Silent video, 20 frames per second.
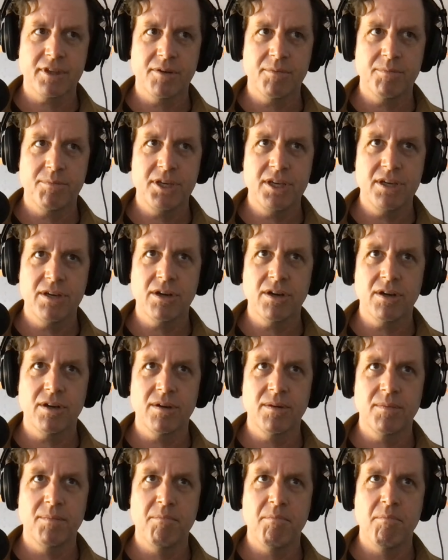
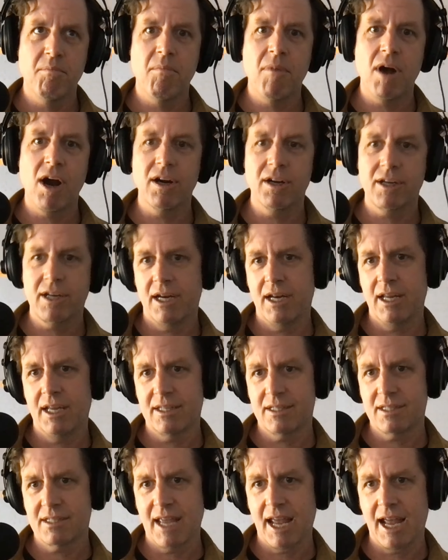pure marketing
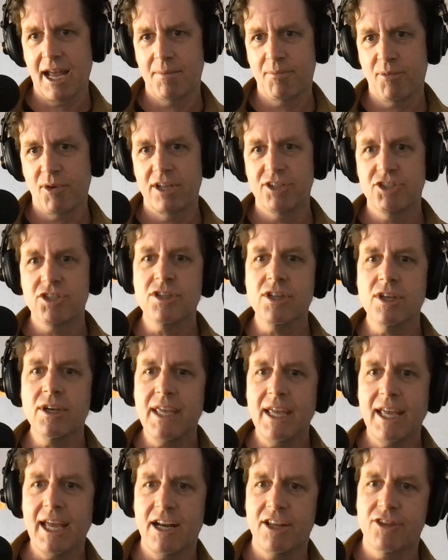standpoint, just
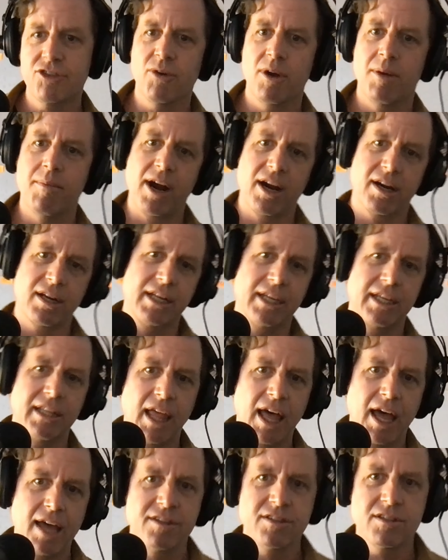looking at it through a marketing
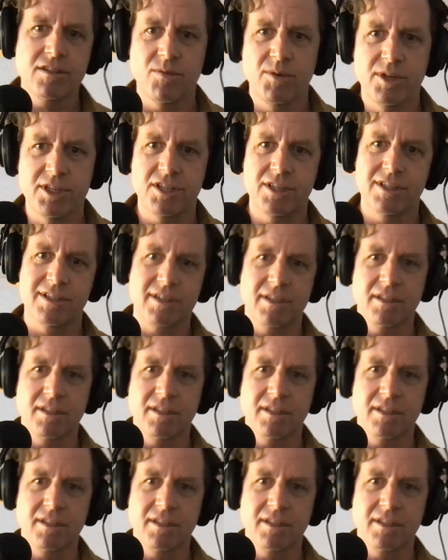lens, which is a